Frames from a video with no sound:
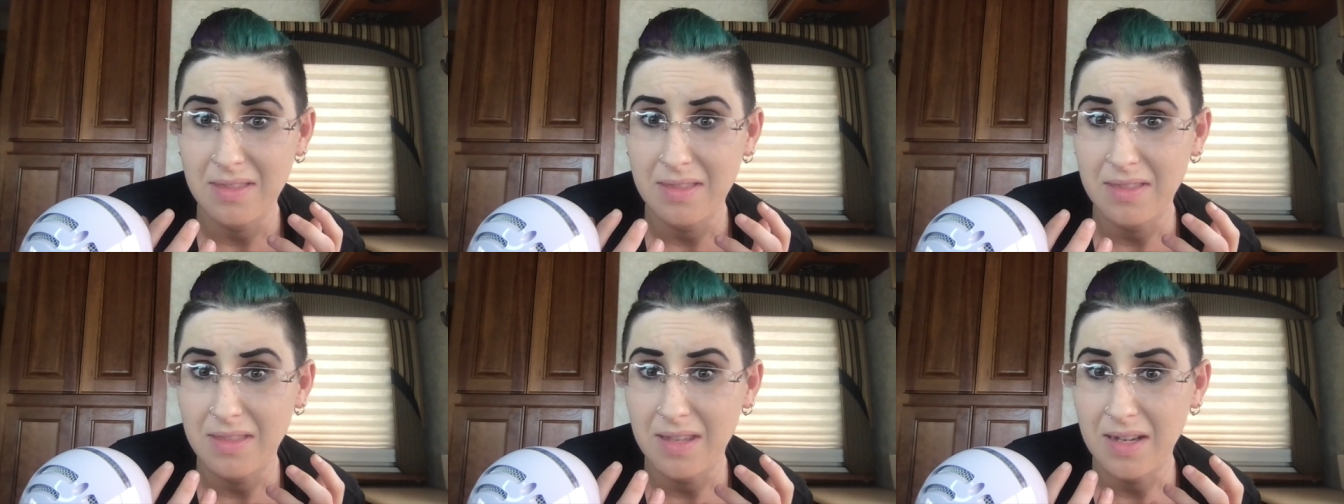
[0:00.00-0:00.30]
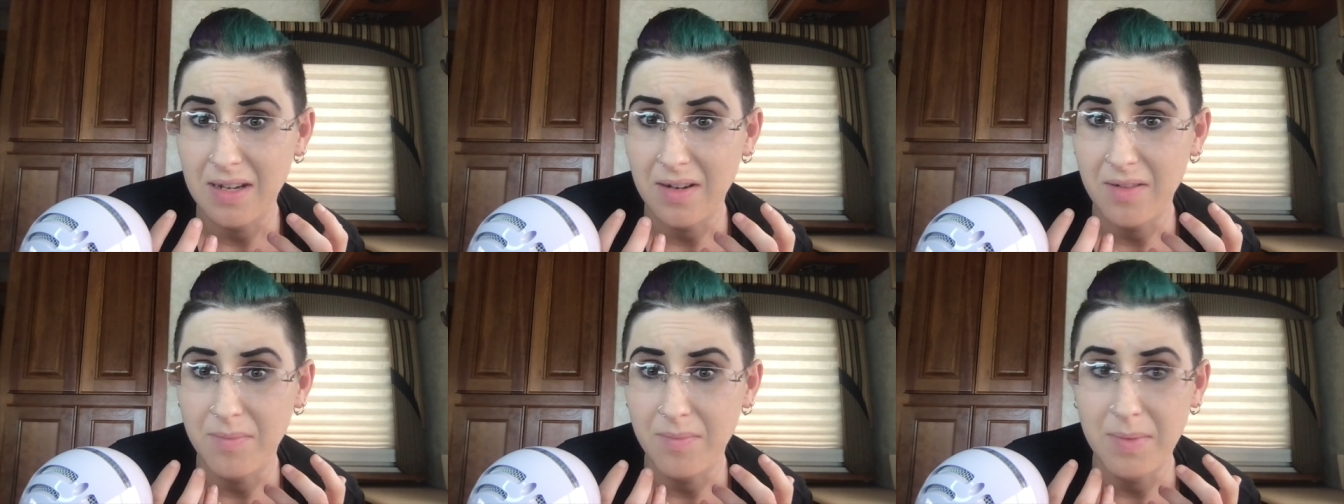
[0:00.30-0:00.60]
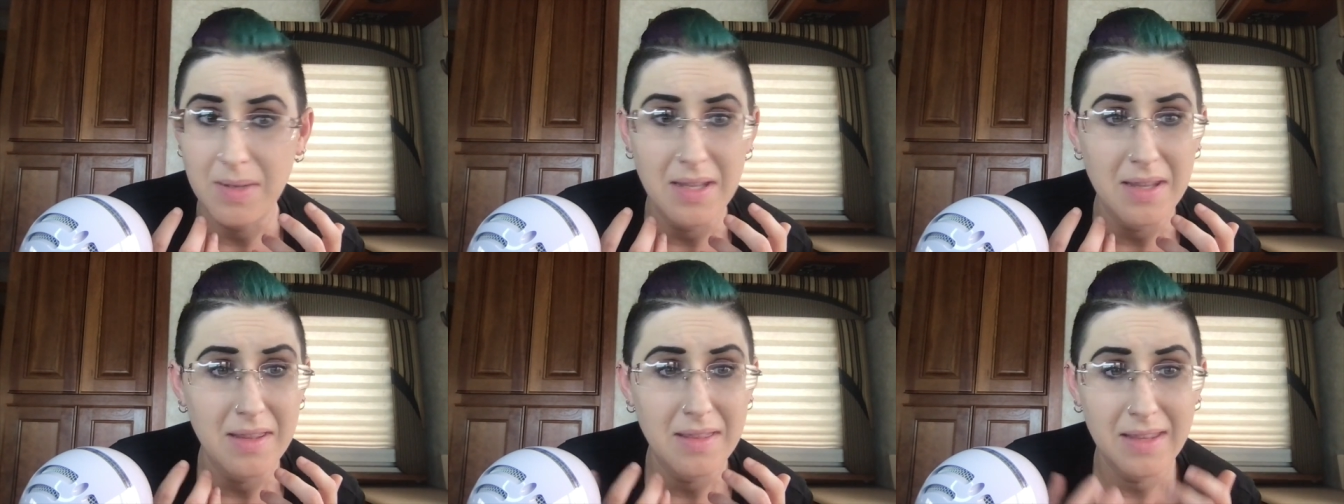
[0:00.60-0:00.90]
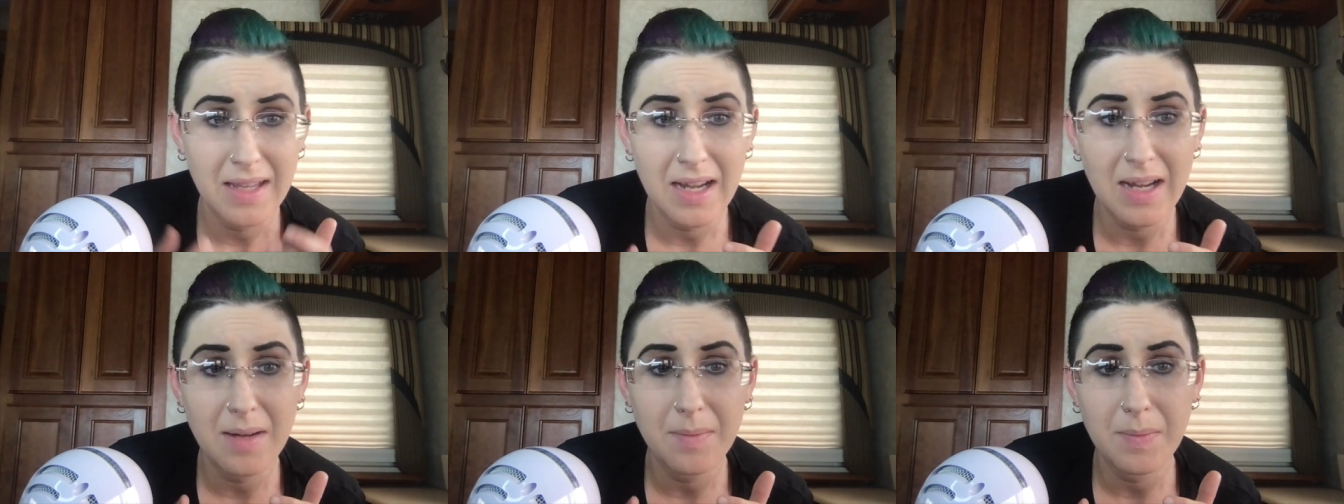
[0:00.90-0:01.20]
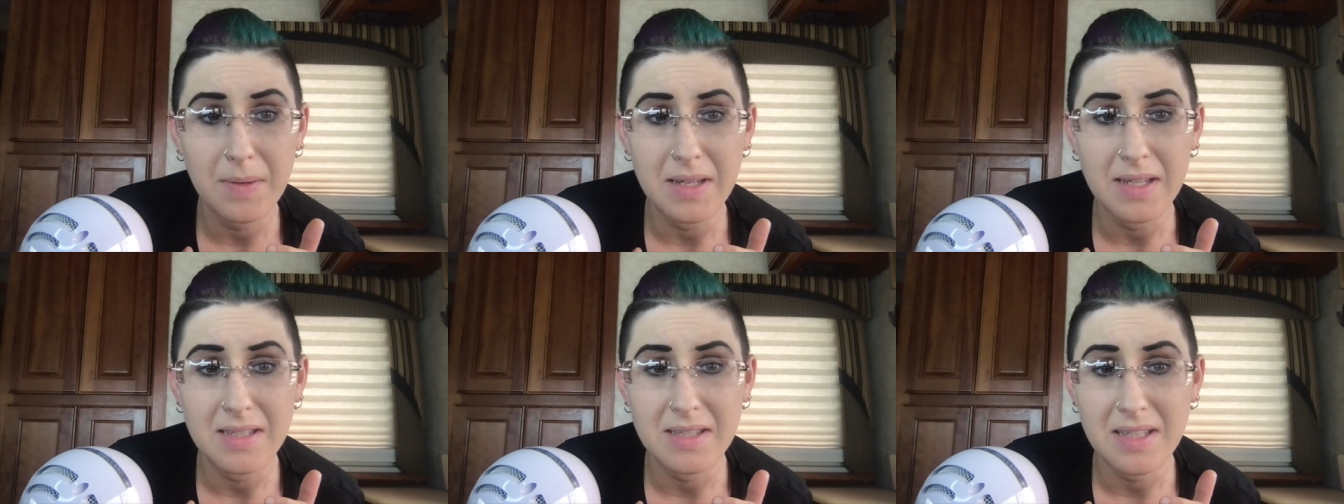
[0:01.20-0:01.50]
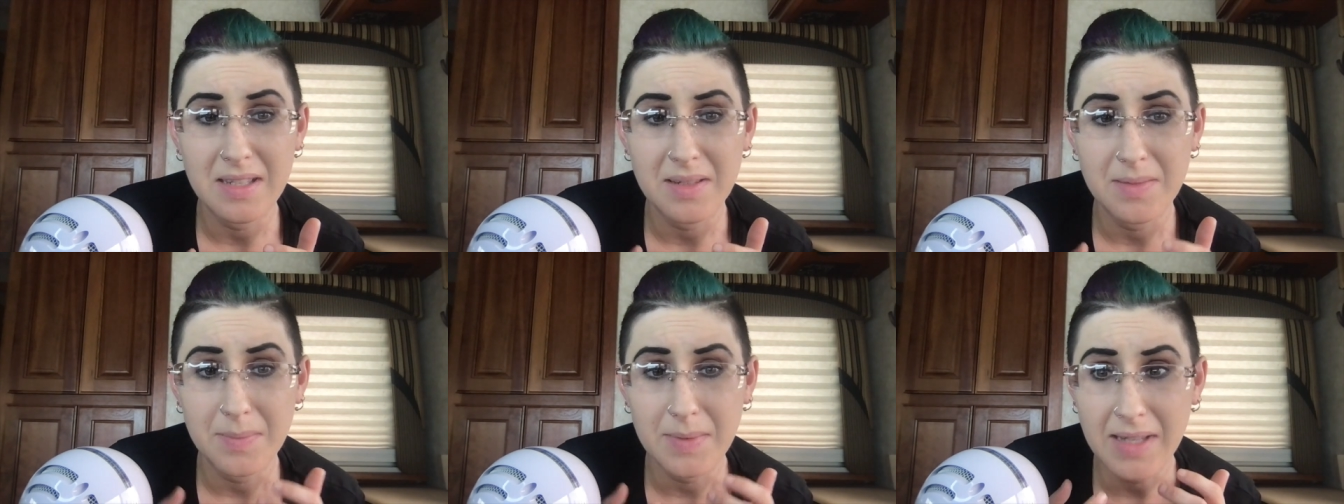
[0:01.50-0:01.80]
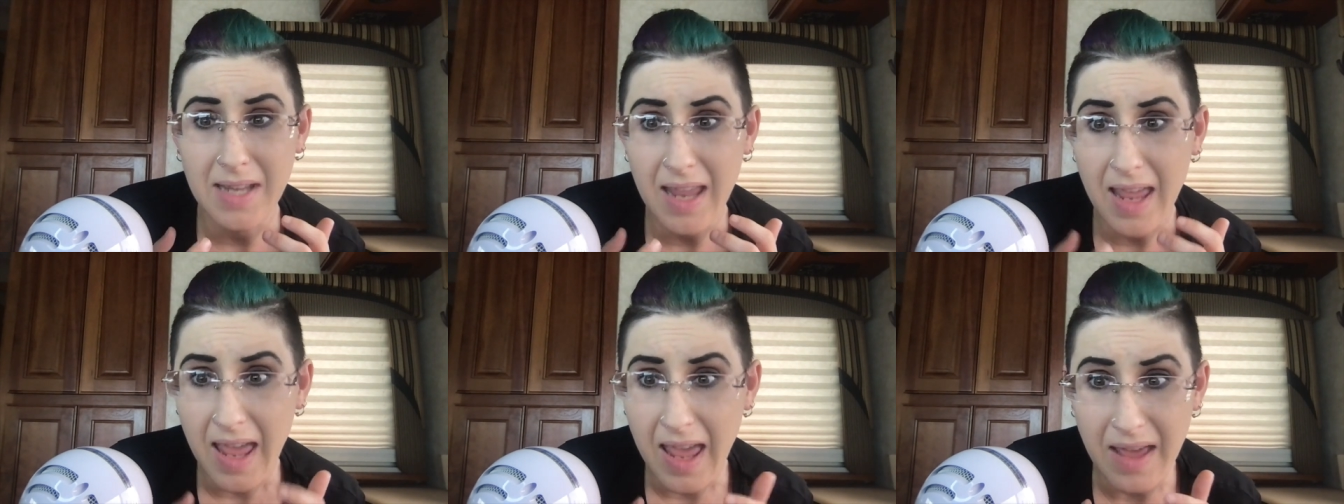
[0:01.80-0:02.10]
There have been therapies that have been
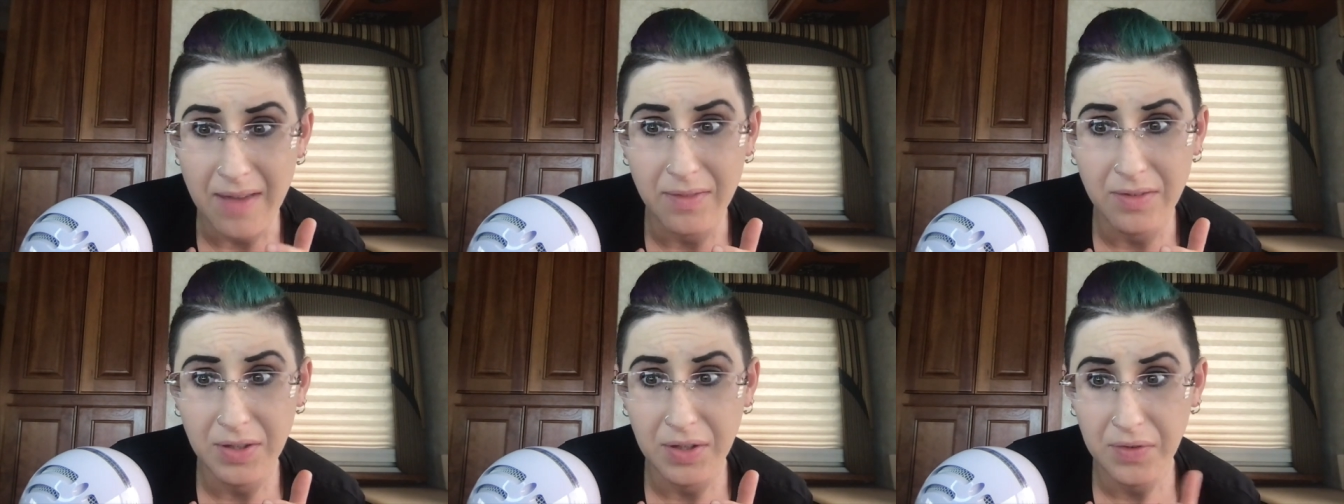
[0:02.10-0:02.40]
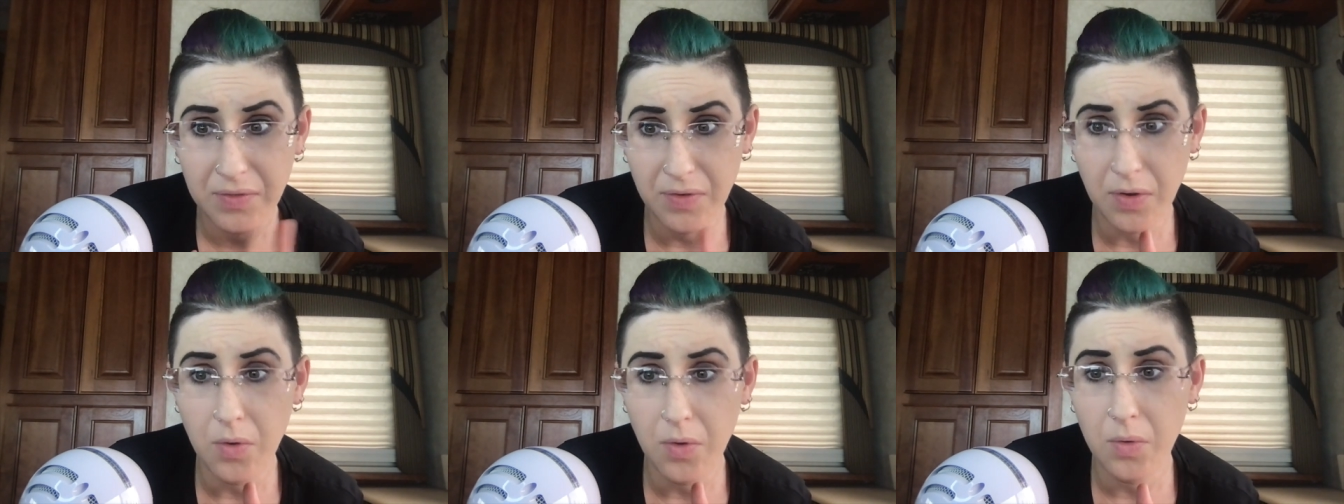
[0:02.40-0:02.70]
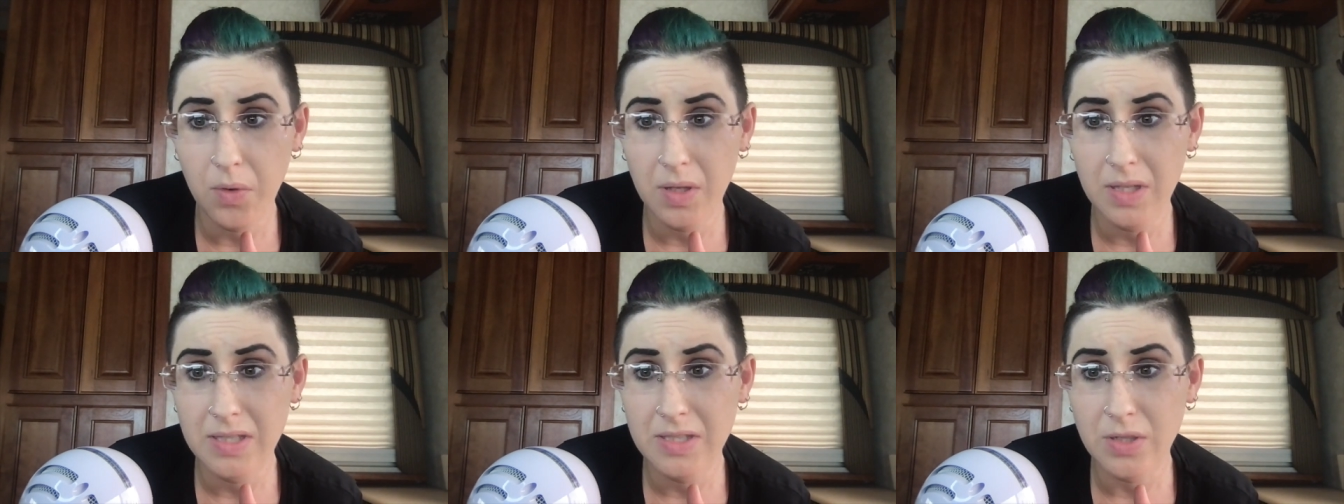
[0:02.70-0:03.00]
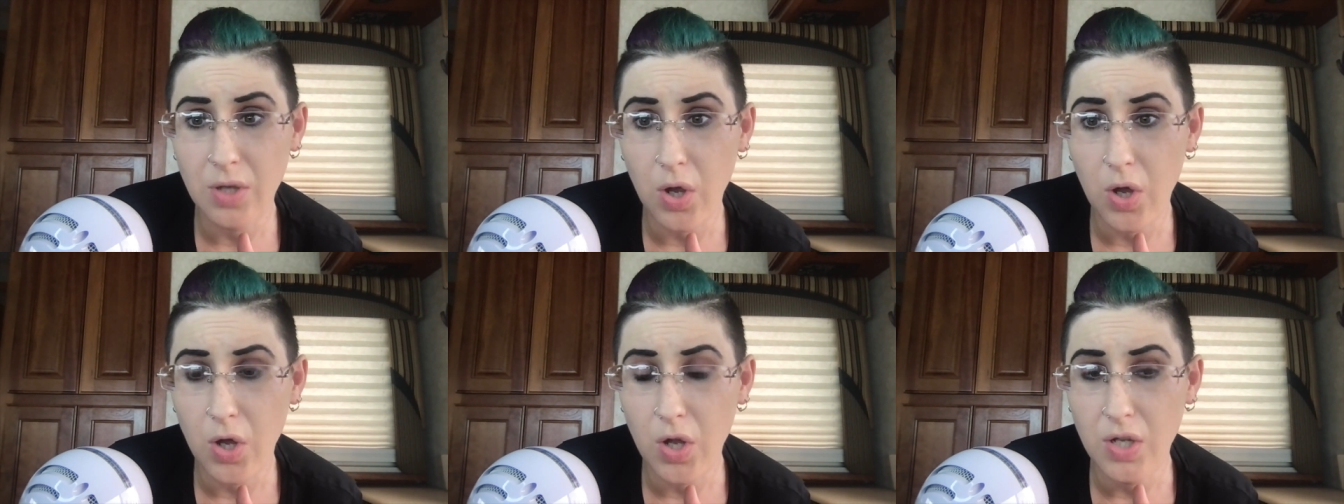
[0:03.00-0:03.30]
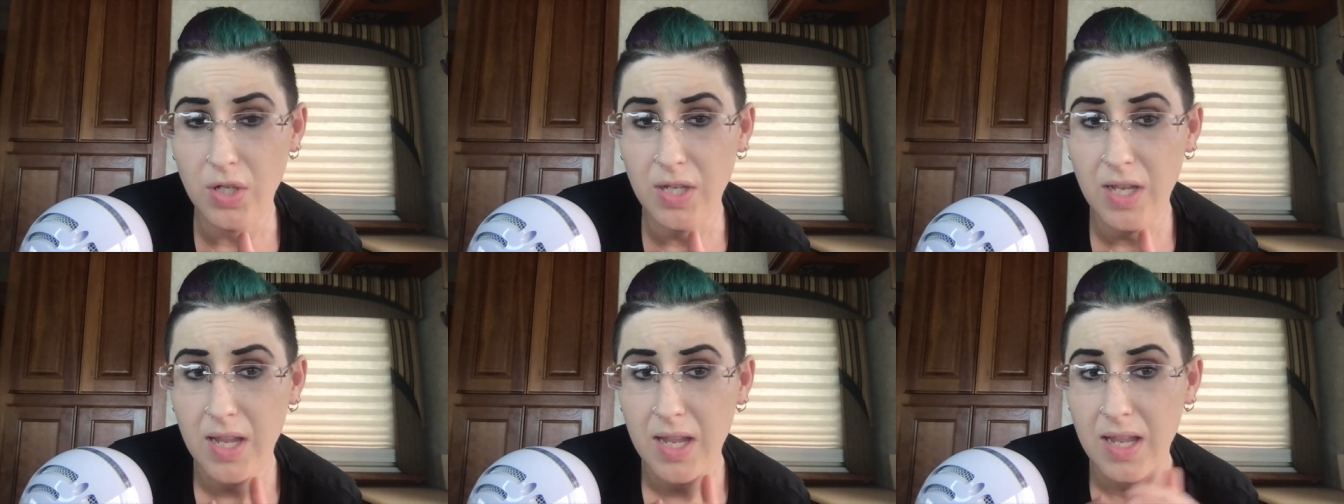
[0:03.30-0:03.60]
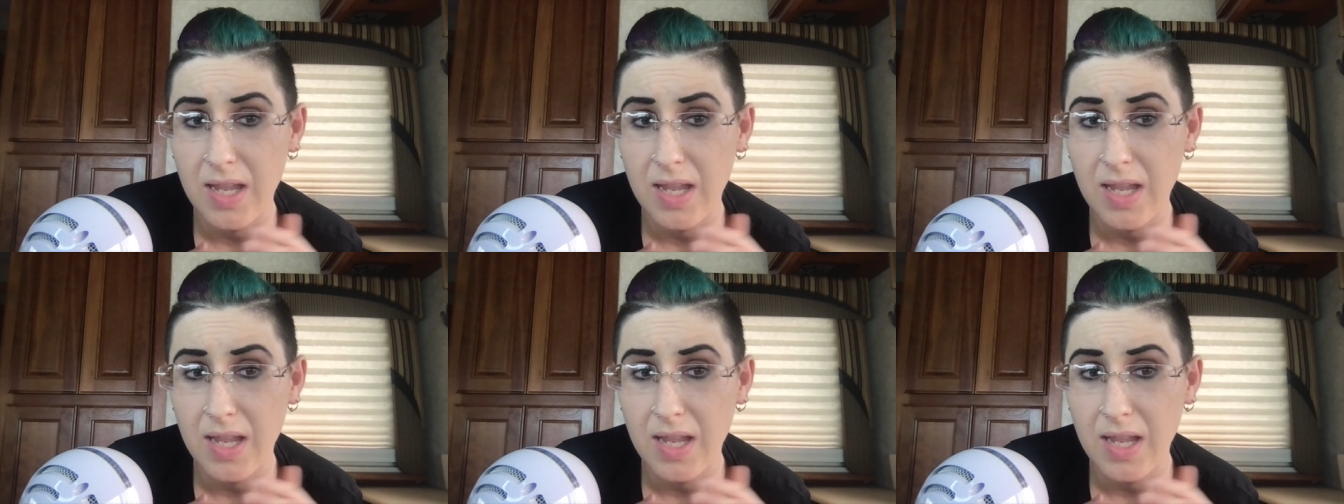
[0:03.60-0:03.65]
heavily focused on